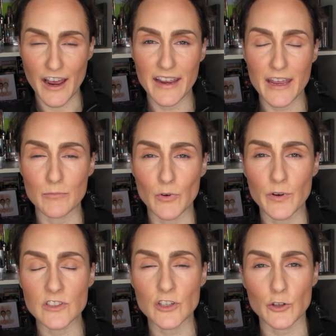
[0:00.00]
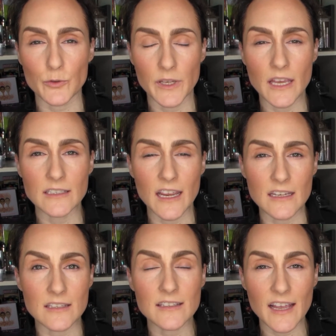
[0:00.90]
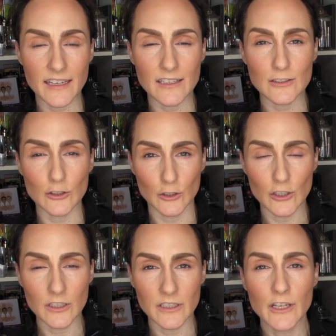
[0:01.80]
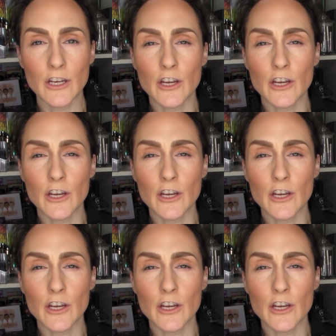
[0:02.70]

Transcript: I am going to create a second look